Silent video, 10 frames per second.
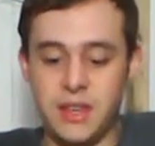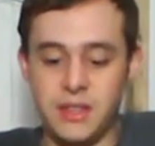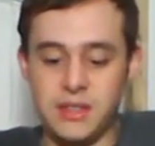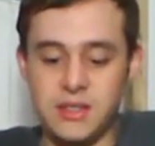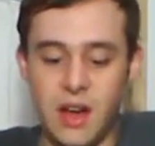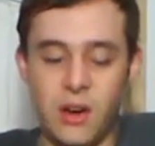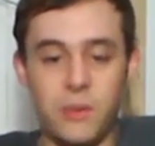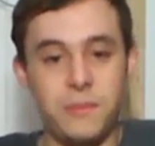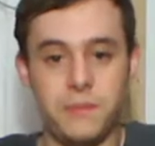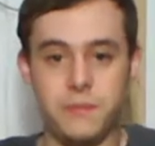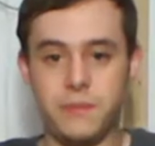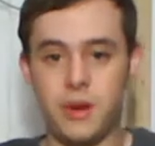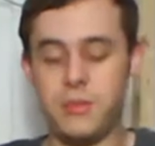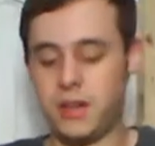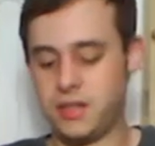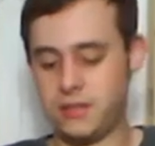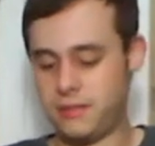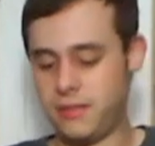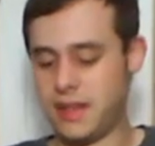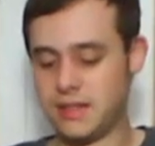So pretty much
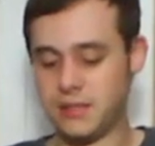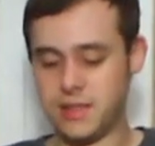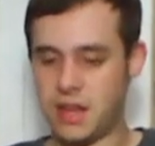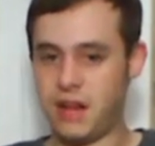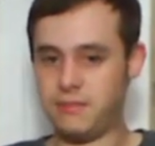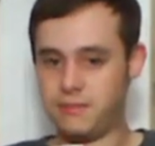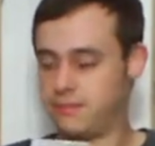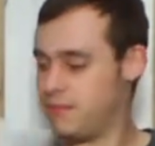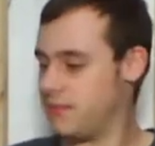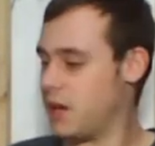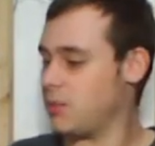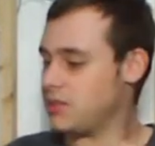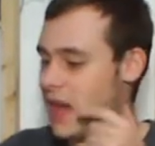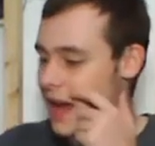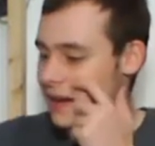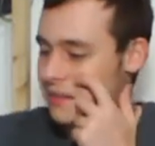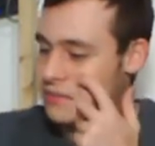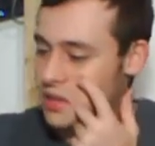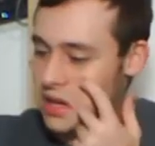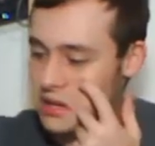that sums it up. Double-sided,
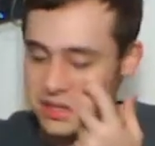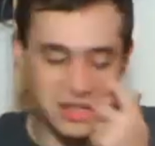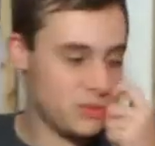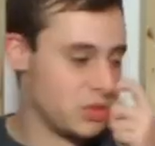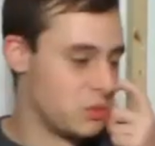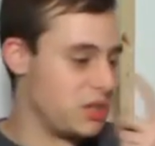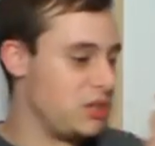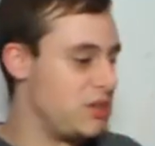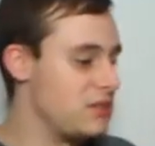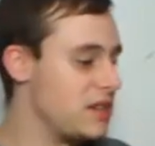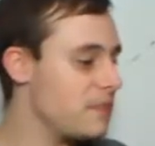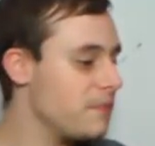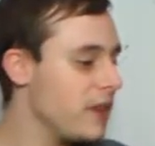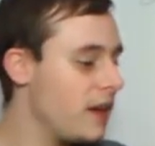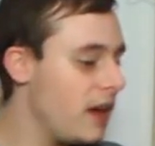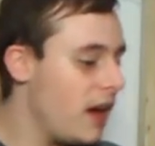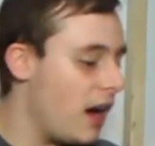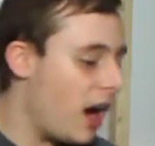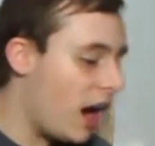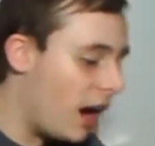so that you can see which one you're using.
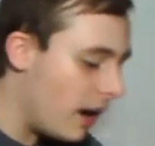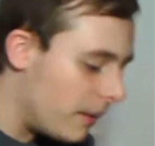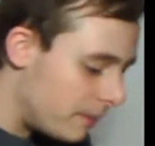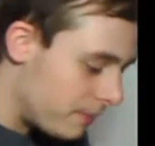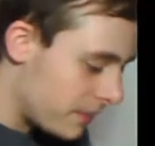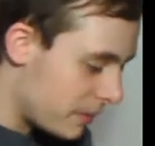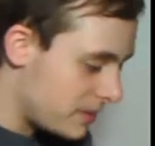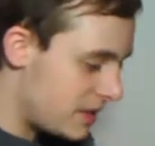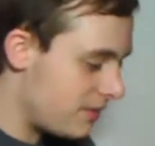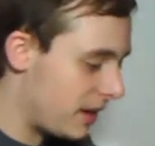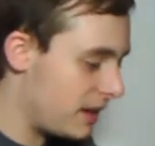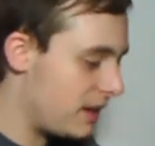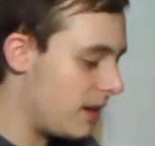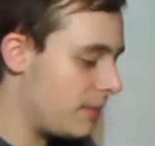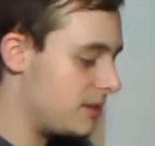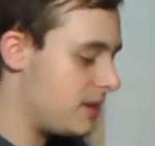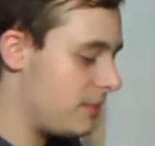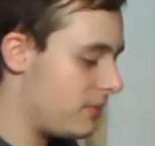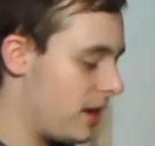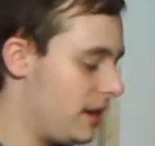Let me see if I can get those. Yep,
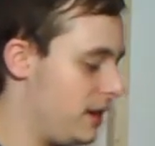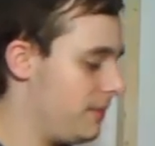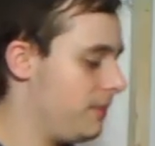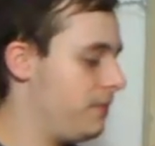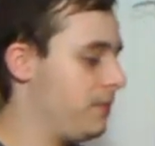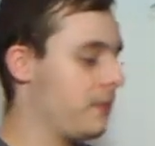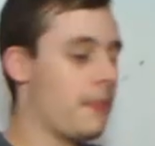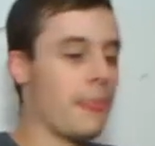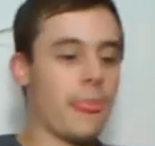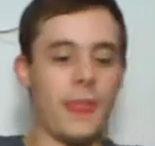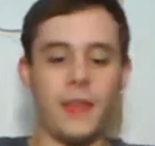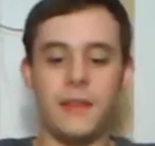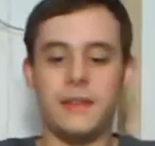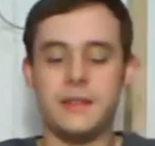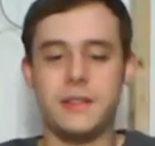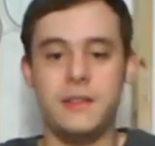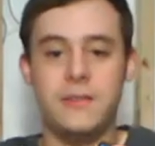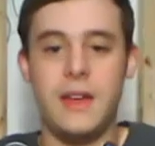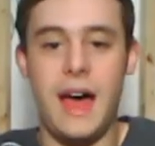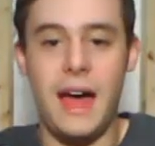right here. So
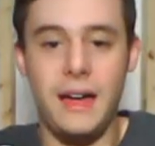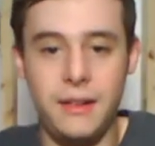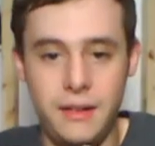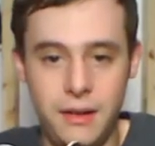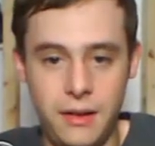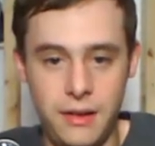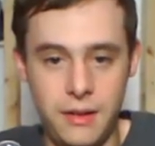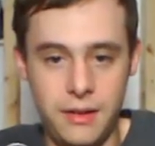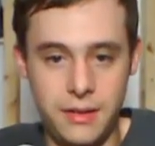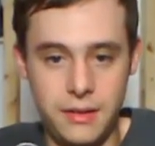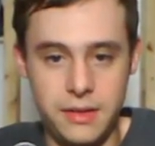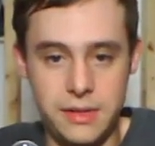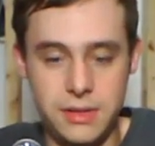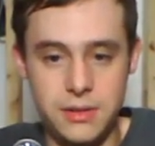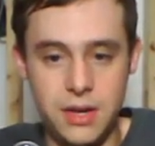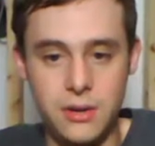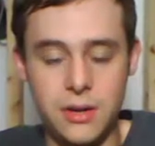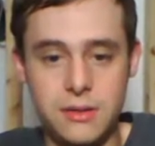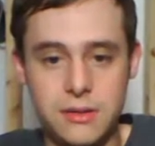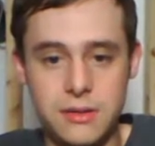you've got these two
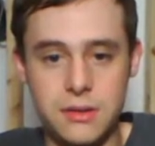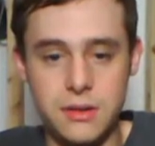tokens,